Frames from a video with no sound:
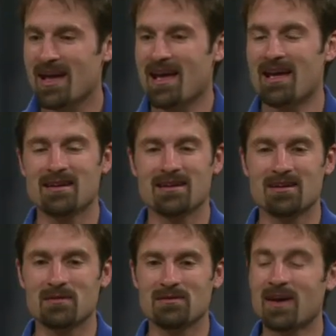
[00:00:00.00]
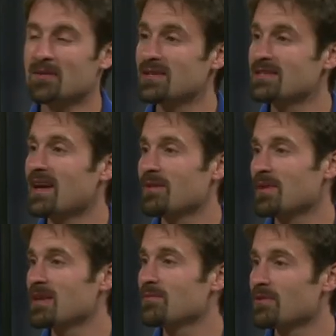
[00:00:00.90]
And uh, in fact, we just had a
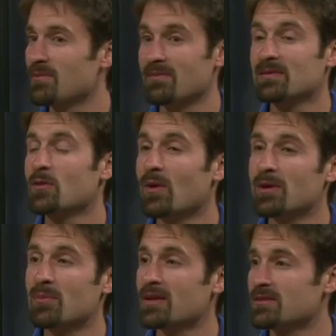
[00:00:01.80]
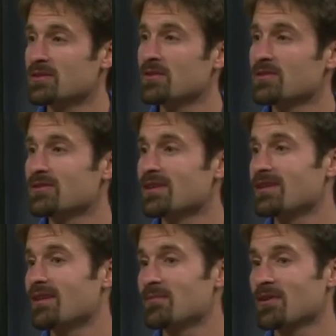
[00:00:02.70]
meeting with 20 plus students that
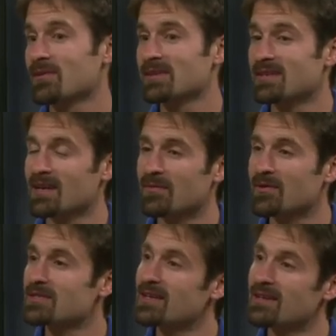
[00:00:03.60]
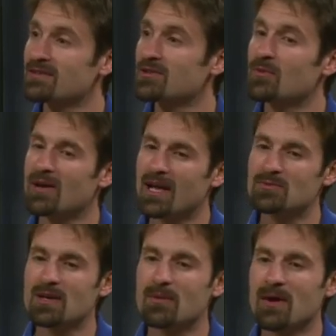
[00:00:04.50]
um, are going to be signed up for skiing and snowboarding as
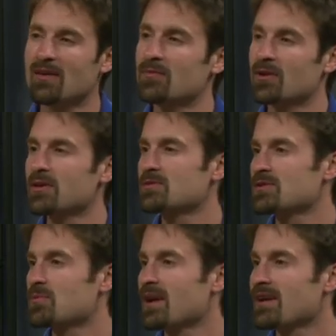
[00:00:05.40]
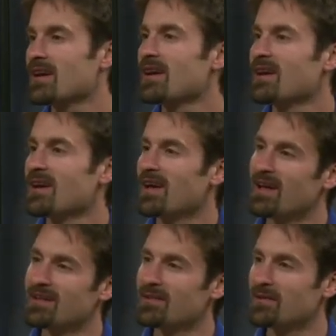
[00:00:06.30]
we come back from our Christmas right. break,
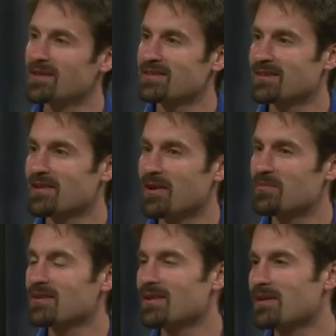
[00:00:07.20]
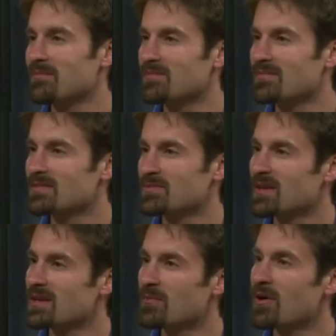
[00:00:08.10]
and they'll get to go up. Um, it's been
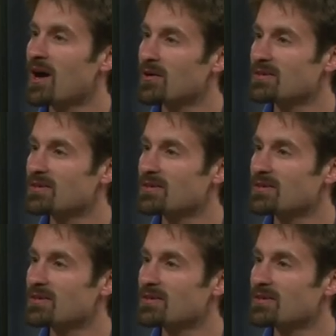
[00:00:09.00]
a and couple you're, hours.